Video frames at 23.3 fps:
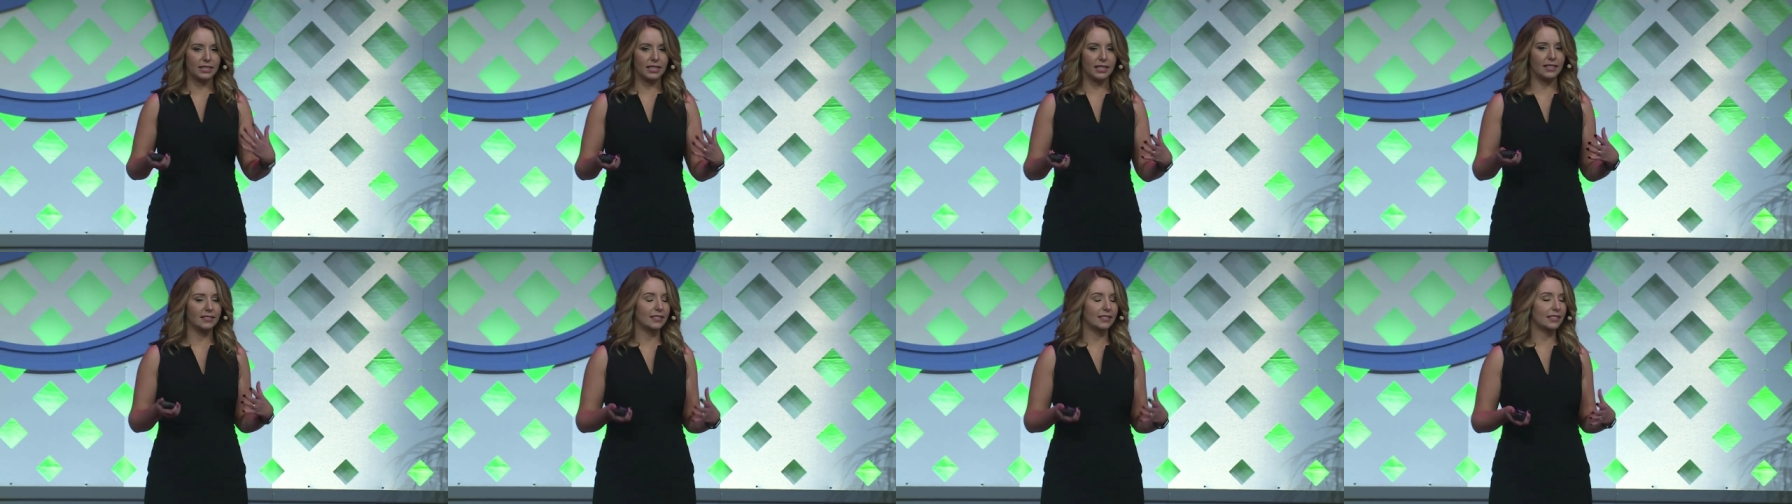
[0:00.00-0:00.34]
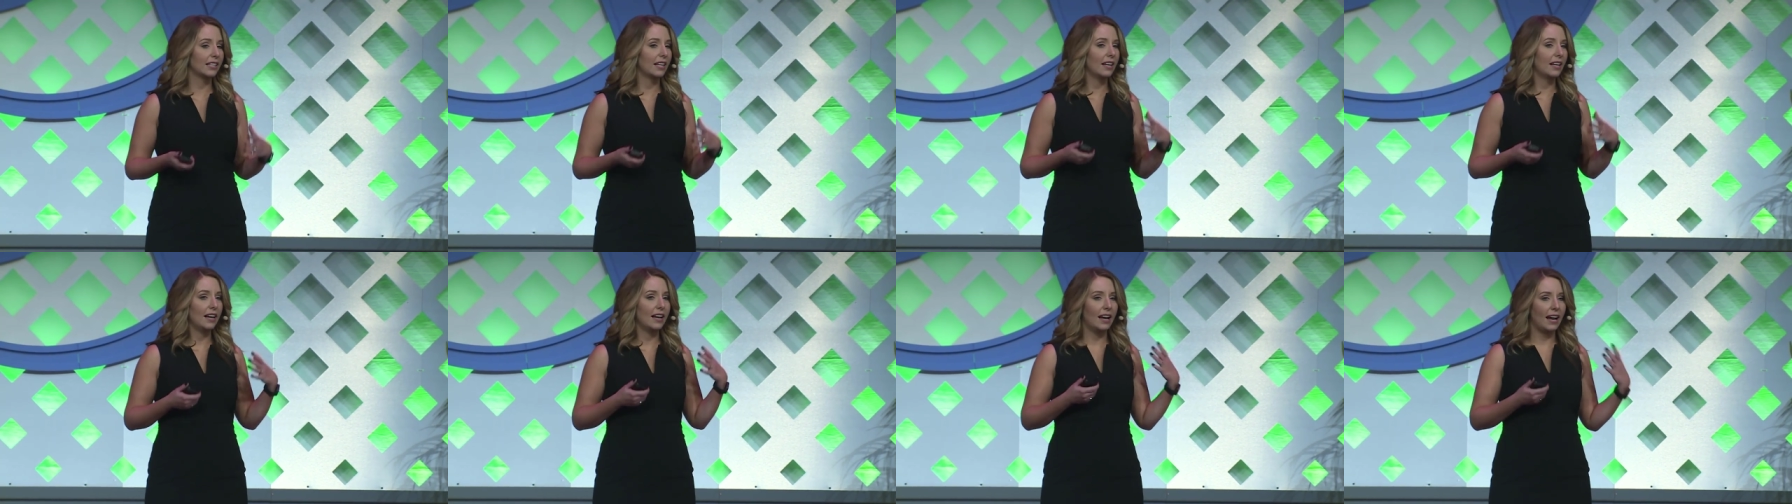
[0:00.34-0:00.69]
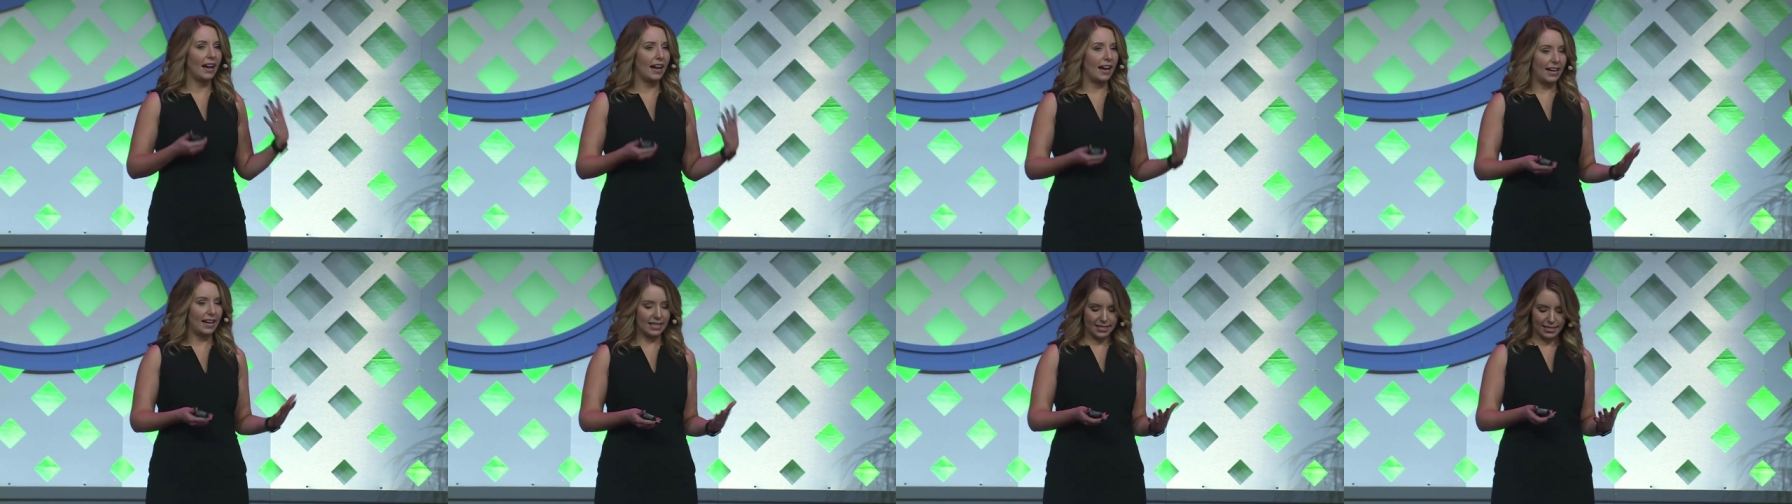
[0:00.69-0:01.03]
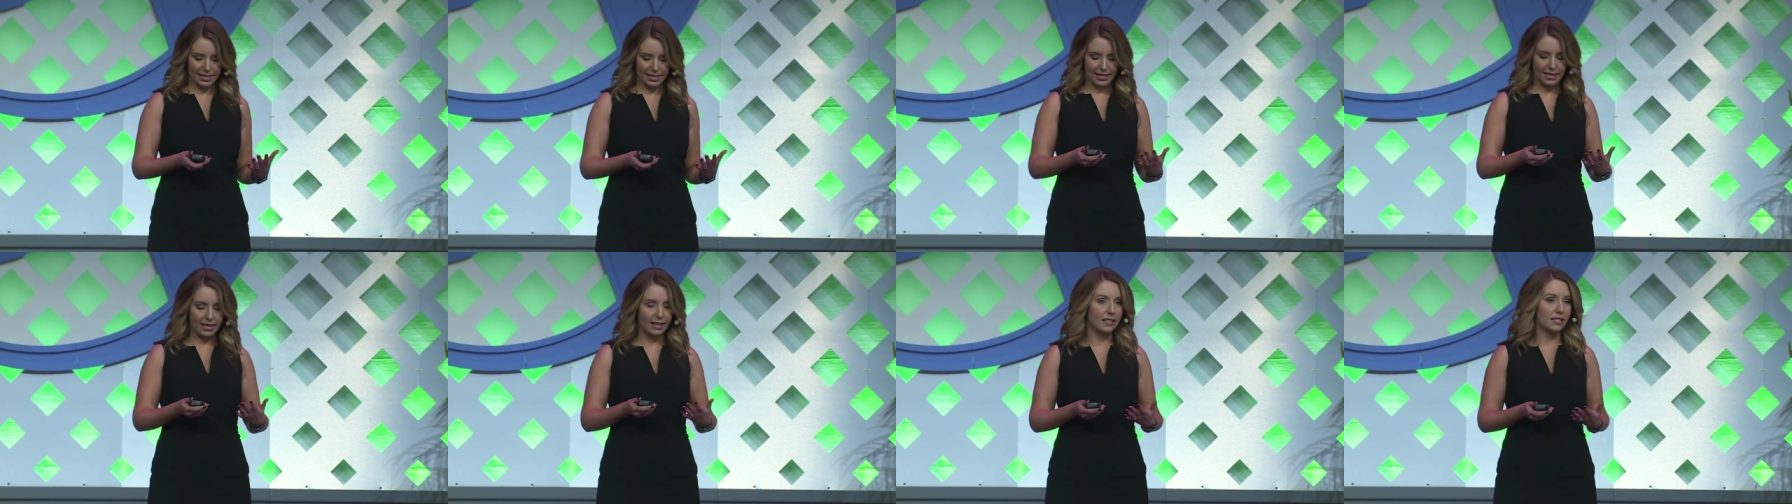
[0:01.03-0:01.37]
hence
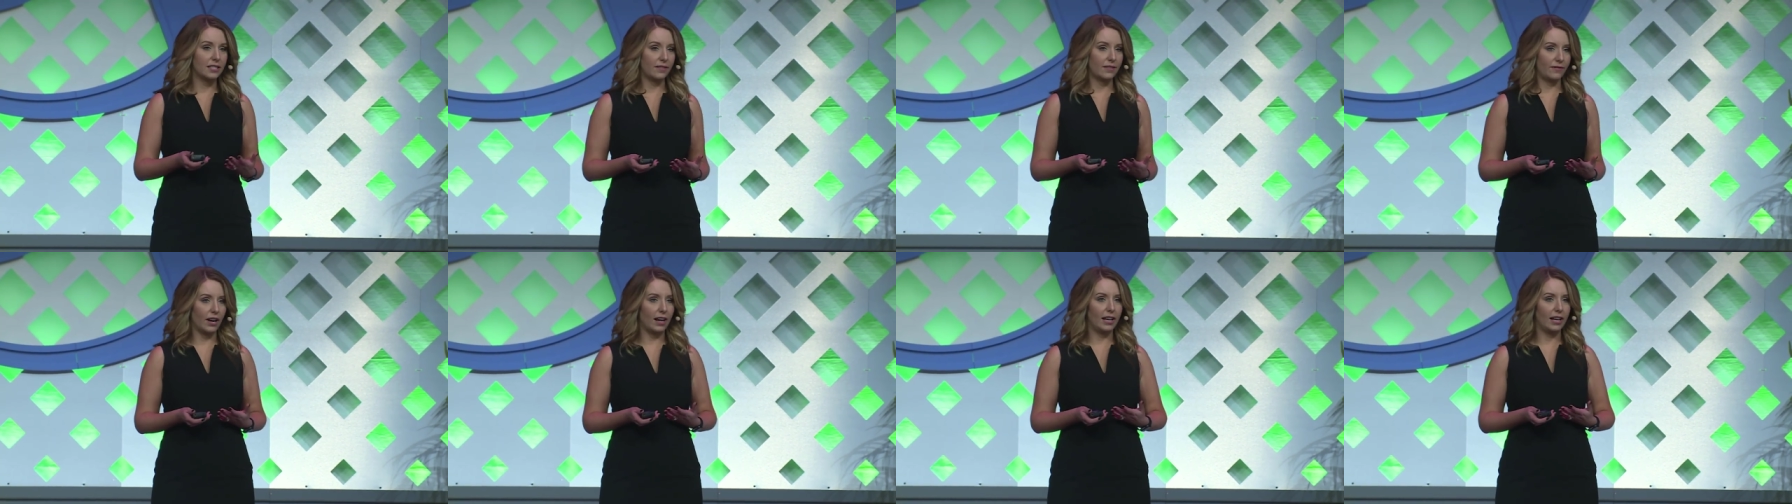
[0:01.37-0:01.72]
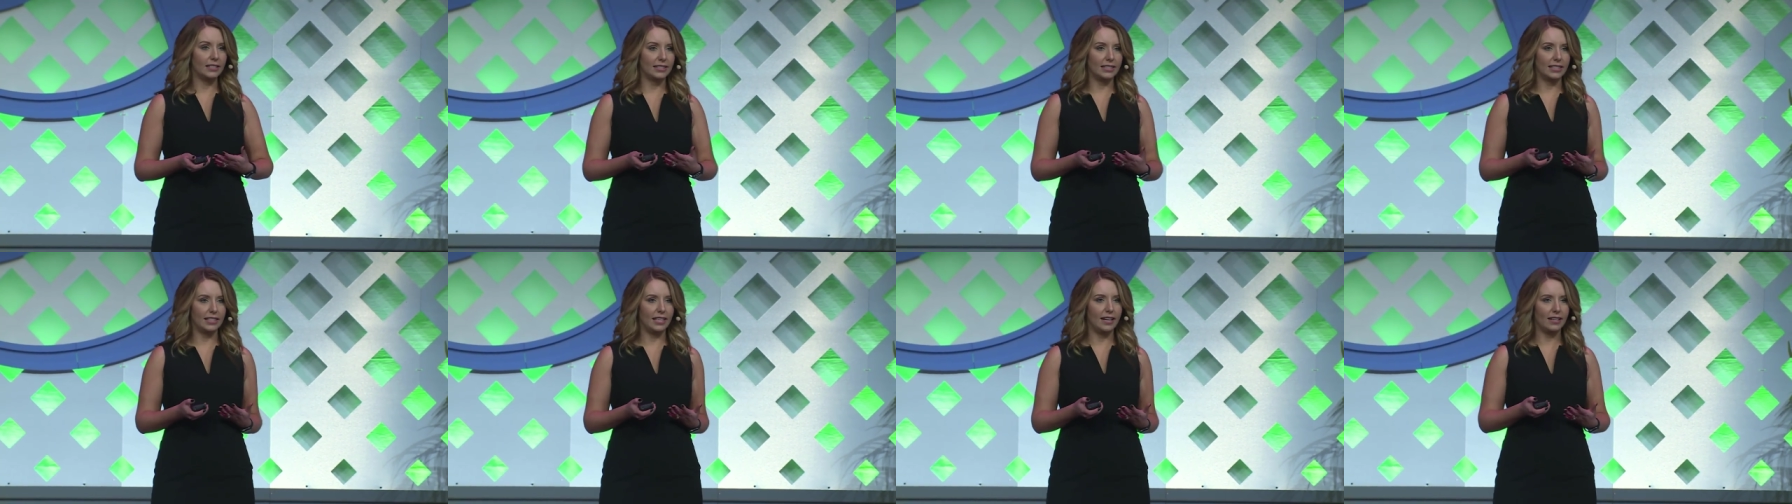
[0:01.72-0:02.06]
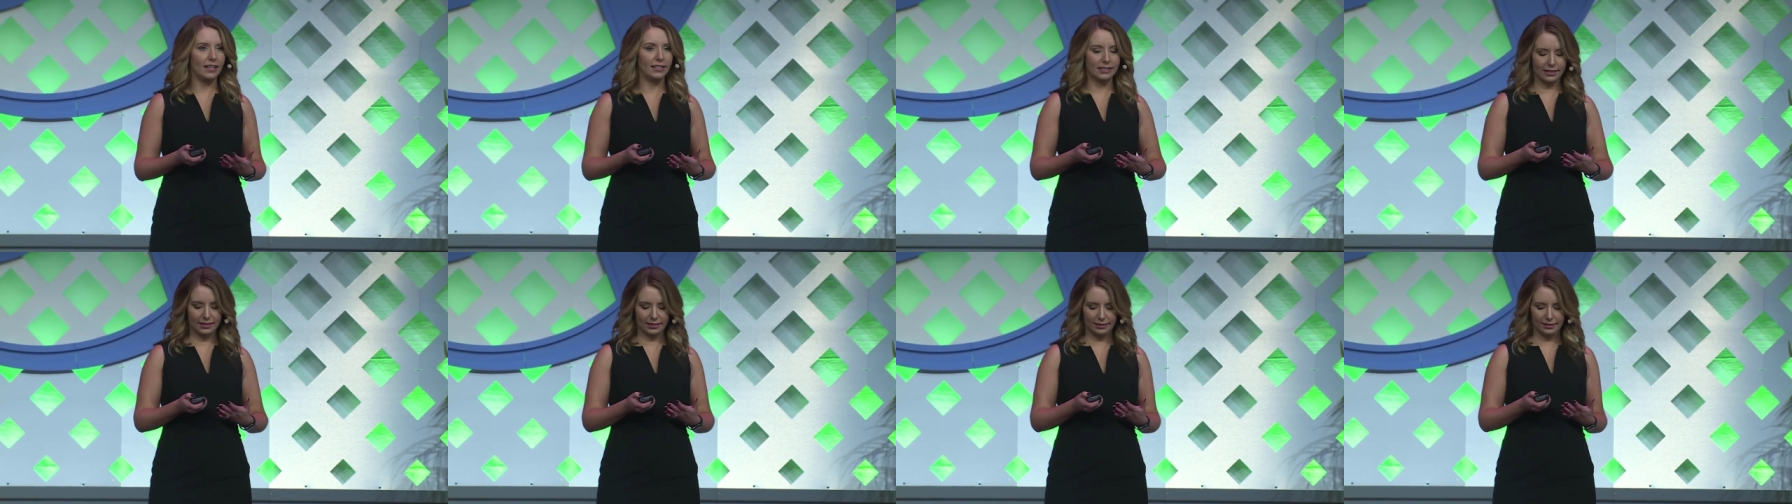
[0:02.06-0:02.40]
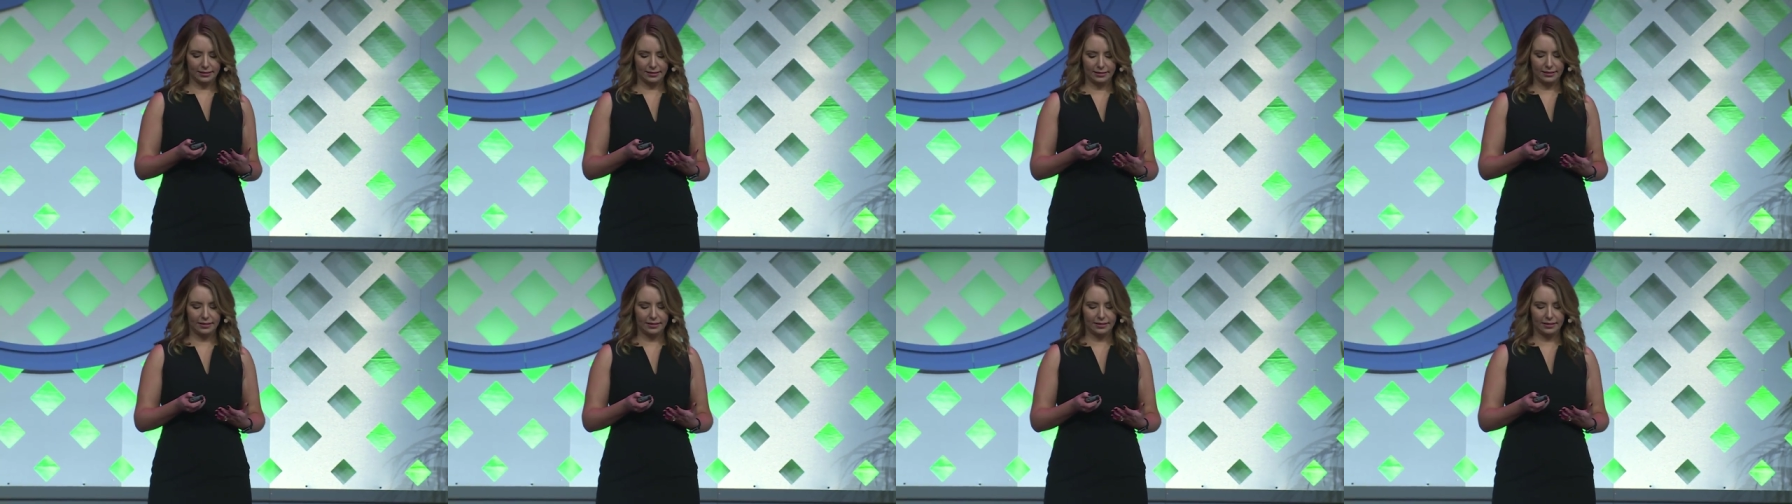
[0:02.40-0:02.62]
ICS for ICS.